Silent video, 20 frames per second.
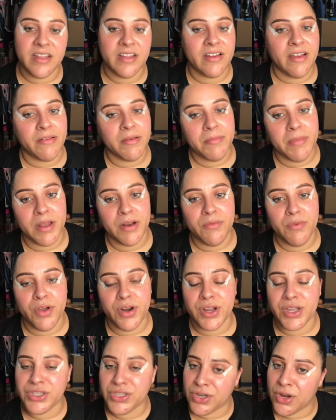grab a bottle of water,
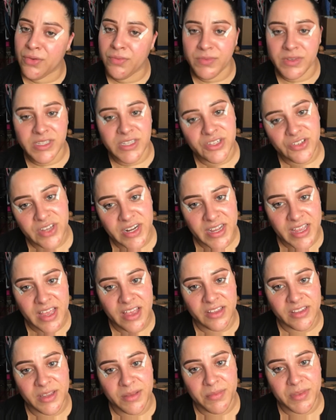because you know, we're still trying to get
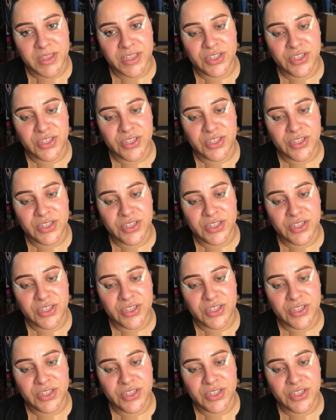healthy up in